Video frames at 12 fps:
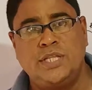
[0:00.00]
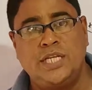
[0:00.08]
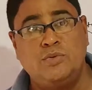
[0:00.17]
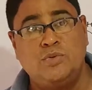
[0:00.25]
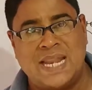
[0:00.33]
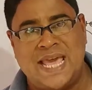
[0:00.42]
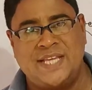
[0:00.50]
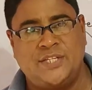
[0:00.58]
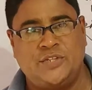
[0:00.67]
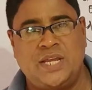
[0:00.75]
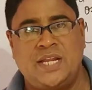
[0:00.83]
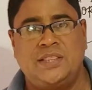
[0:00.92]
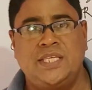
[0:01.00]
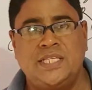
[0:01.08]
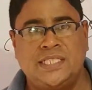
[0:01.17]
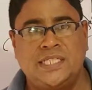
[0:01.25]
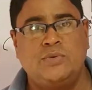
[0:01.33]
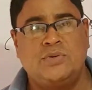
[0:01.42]
the new class, and
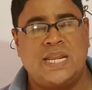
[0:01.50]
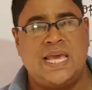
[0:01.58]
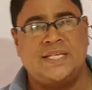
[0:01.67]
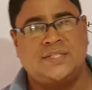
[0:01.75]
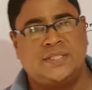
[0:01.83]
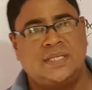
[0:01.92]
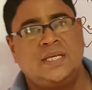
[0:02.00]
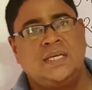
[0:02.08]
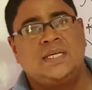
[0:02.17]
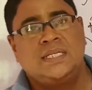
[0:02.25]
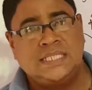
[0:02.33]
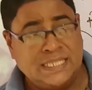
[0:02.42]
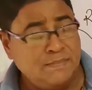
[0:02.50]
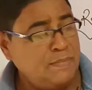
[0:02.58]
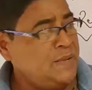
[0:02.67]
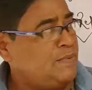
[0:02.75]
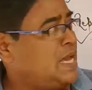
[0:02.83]
this new class simply